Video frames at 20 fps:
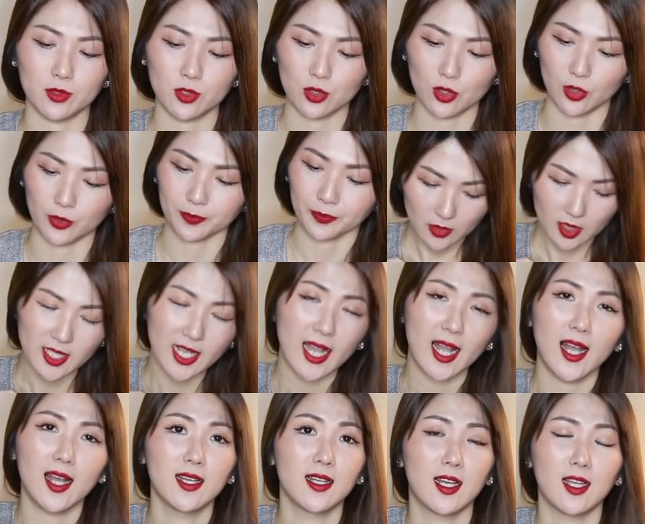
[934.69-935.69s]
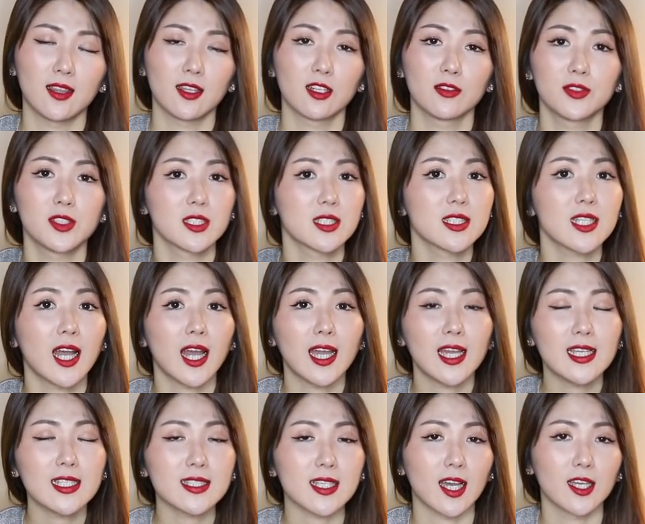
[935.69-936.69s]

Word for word: So yeah, I love the size.